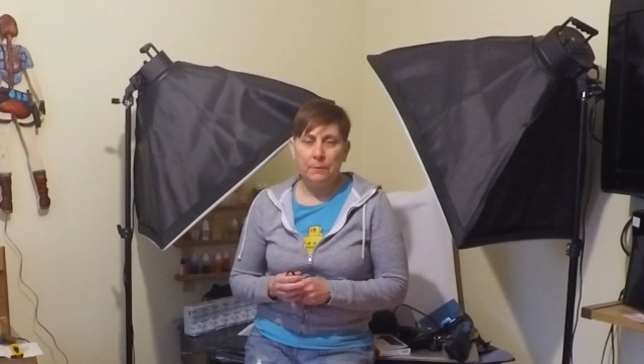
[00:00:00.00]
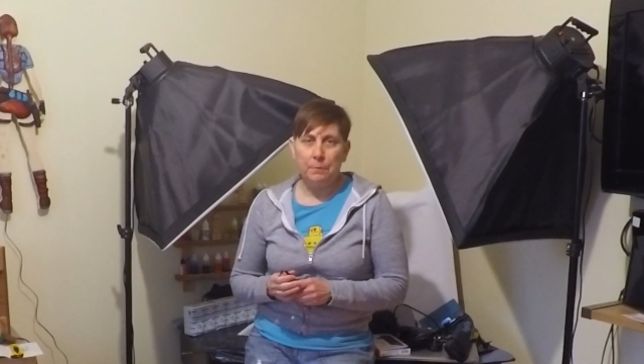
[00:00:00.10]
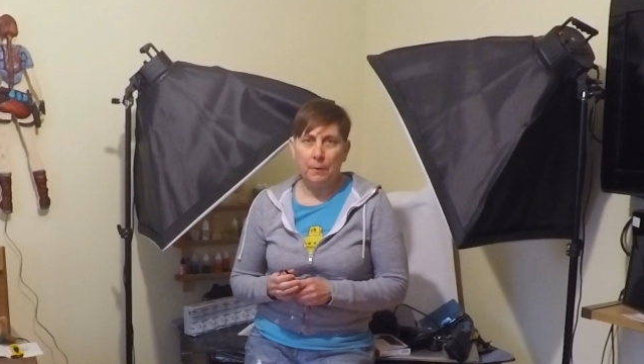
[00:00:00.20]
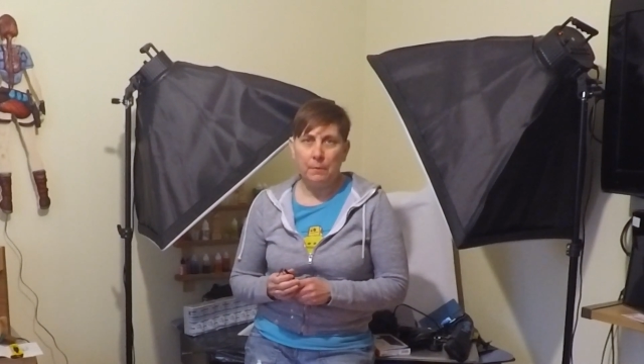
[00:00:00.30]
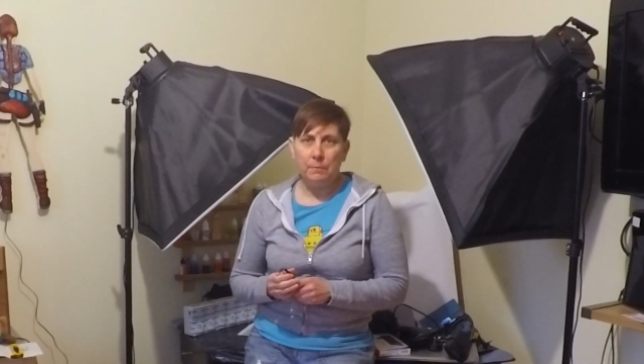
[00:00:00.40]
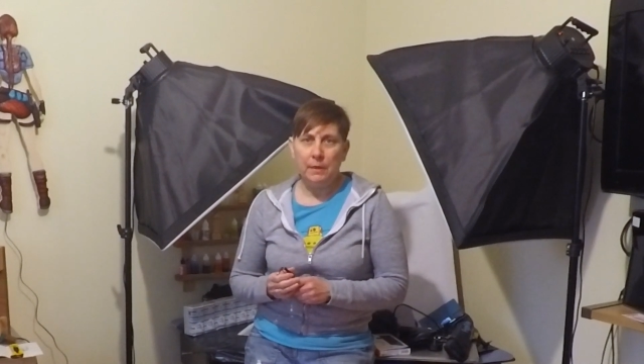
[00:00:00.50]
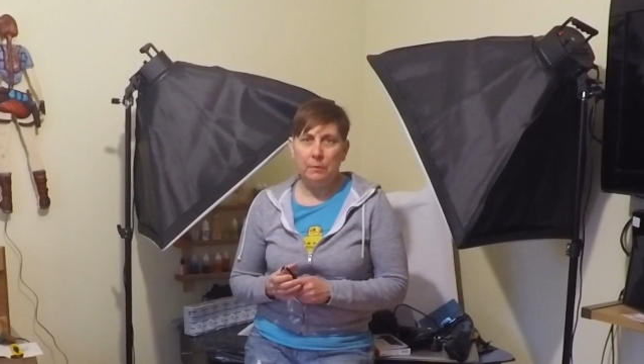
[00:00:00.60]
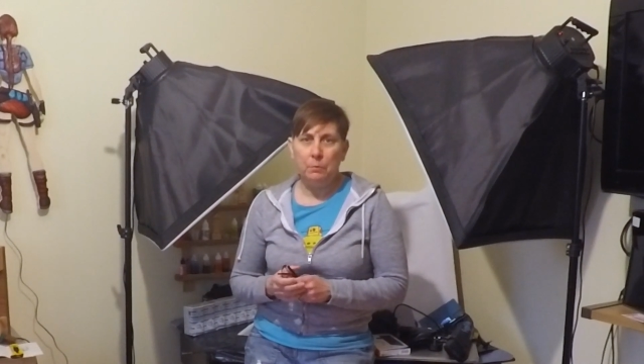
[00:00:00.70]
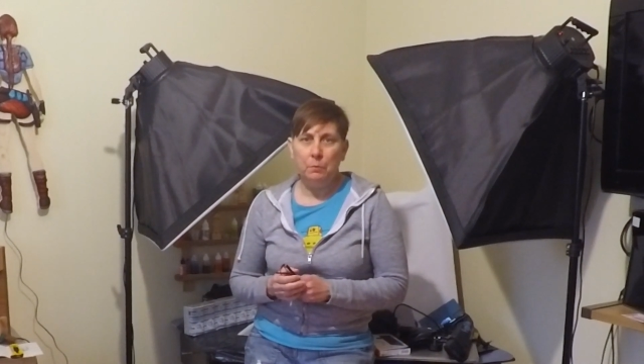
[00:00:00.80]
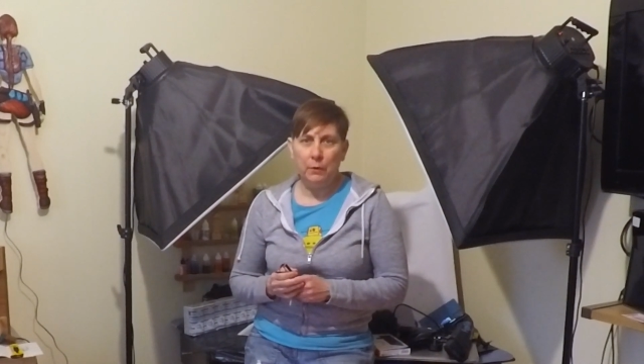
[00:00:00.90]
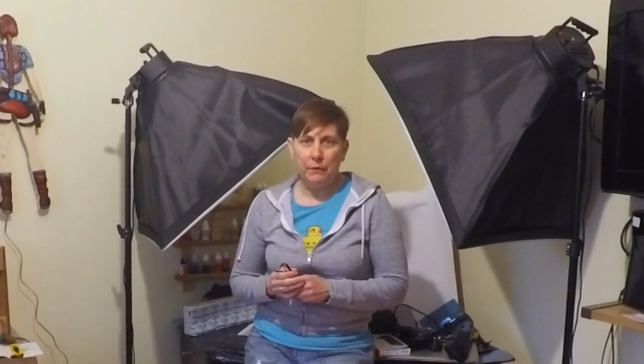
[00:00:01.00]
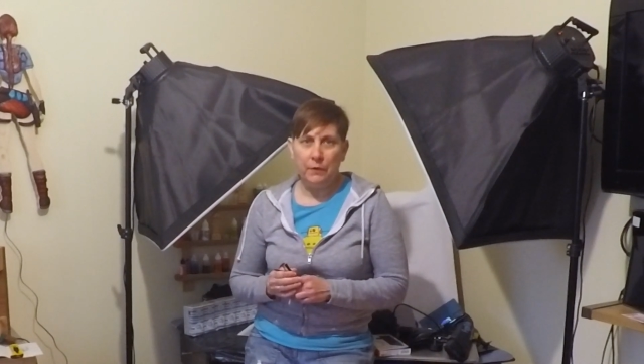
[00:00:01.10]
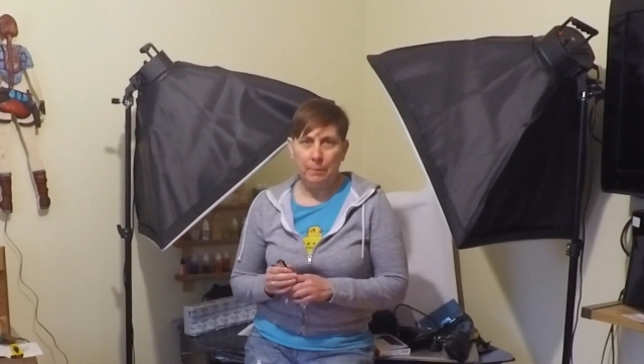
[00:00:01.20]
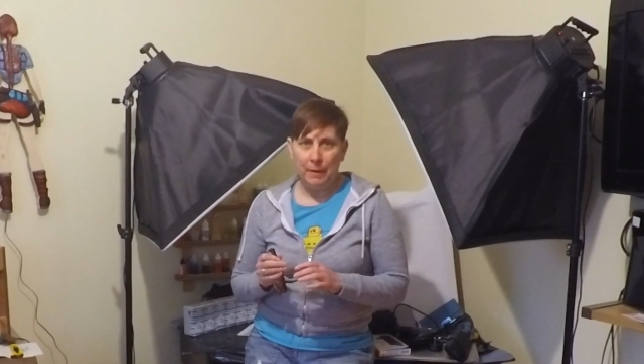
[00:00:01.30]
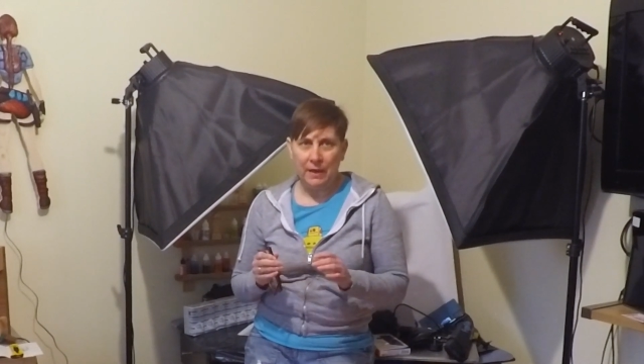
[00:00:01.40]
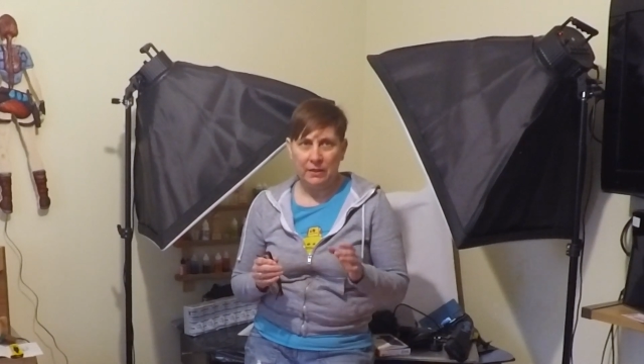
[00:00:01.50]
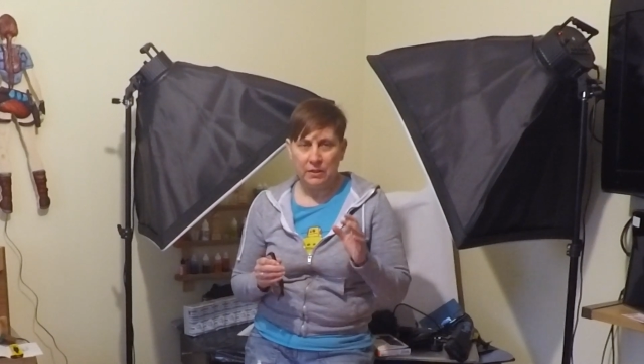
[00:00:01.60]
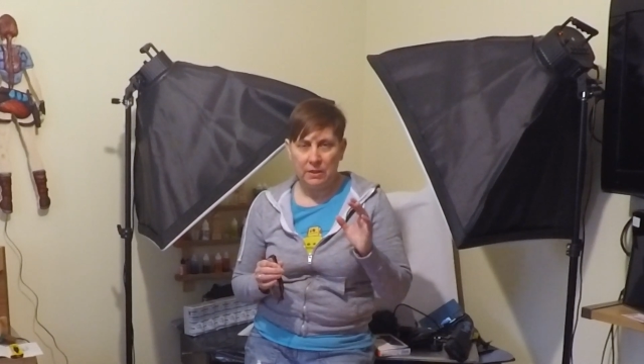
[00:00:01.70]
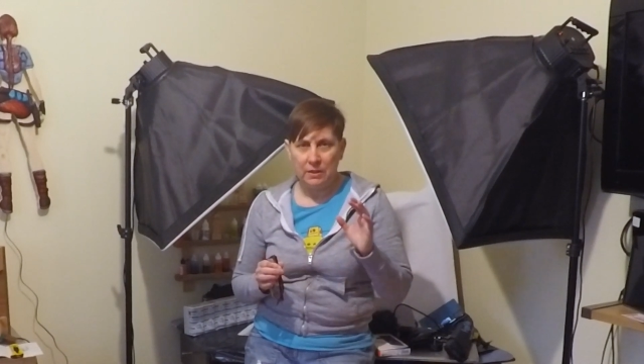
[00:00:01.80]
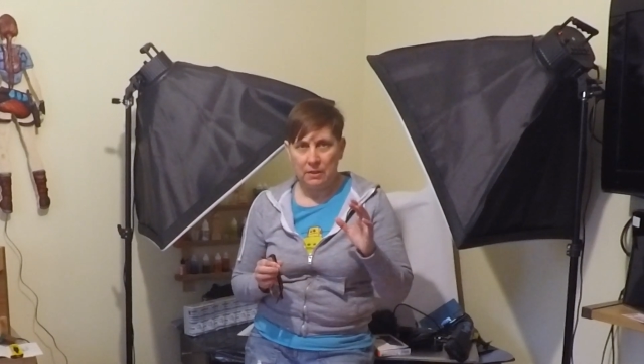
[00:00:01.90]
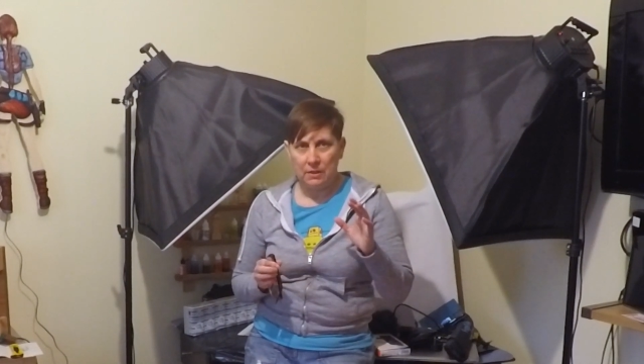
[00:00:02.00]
Probably one of the best